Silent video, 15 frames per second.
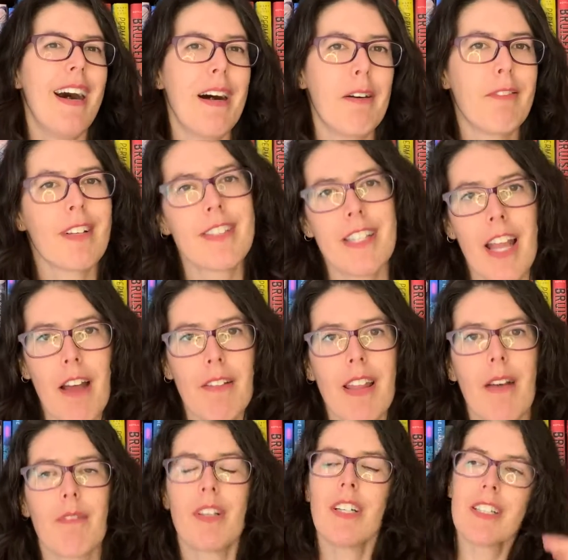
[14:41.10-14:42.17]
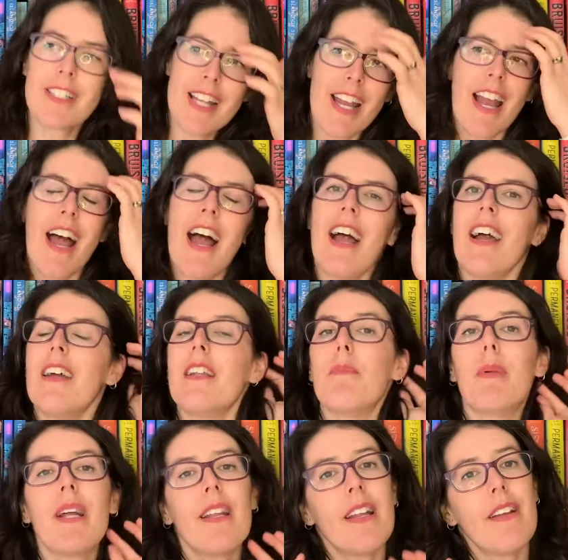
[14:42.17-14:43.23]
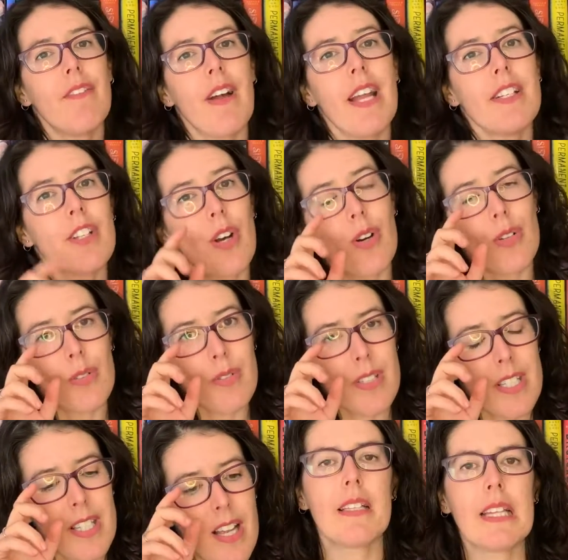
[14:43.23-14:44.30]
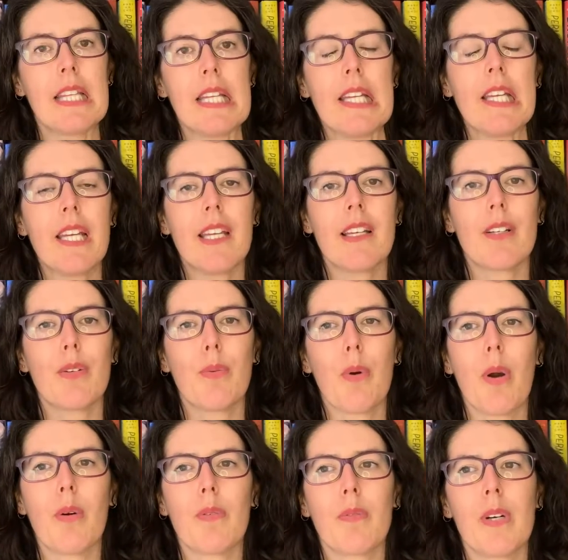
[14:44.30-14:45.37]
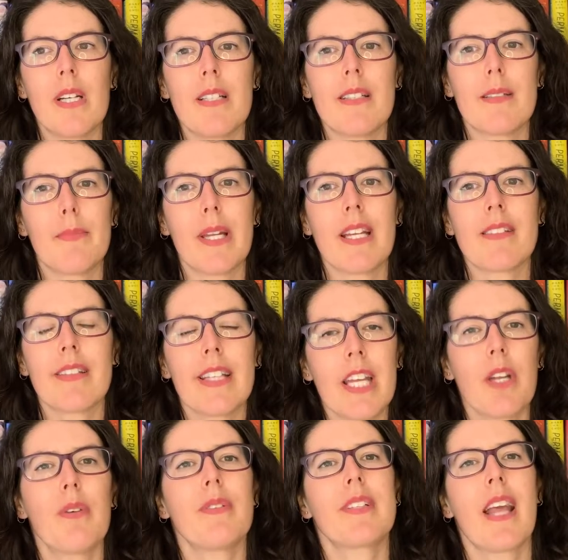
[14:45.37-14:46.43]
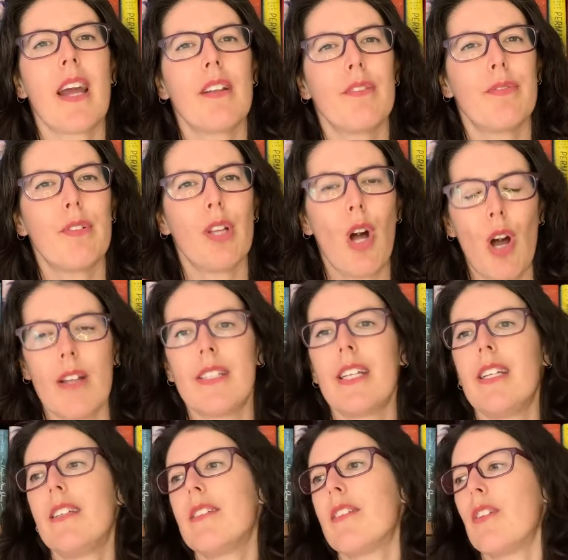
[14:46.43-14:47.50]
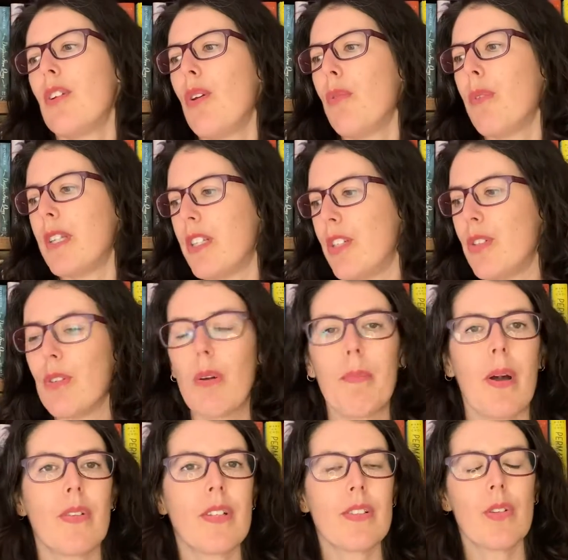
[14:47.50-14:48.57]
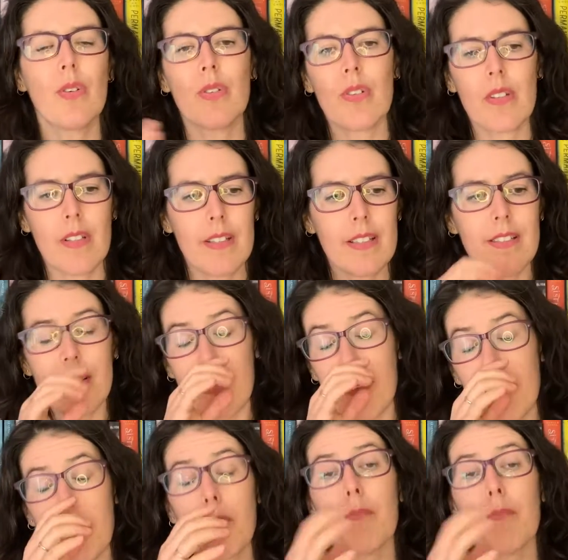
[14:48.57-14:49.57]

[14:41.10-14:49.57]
We'll see how that works. But if I don't, the quote was, because Leo is kind of lost. He doesn't know what to do about this whole, there's a